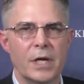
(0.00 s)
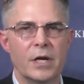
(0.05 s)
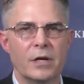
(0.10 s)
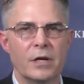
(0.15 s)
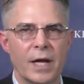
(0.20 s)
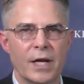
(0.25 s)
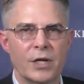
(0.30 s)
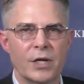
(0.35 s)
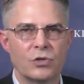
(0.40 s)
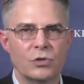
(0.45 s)

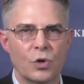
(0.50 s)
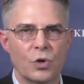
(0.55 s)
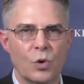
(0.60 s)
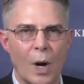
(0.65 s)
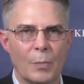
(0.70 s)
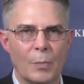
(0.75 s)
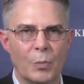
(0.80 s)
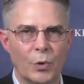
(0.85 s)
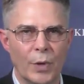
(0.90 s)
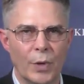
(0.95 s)
international
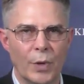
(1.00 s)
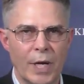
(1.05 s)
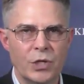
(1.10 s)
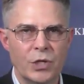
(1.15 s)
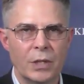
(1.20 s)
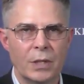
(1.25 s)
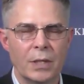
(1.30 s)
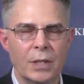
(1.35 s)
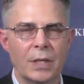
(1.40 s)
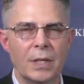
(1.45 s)

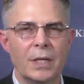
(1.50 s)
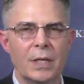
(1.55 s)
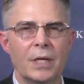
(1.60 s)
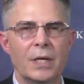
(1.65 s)
cooperation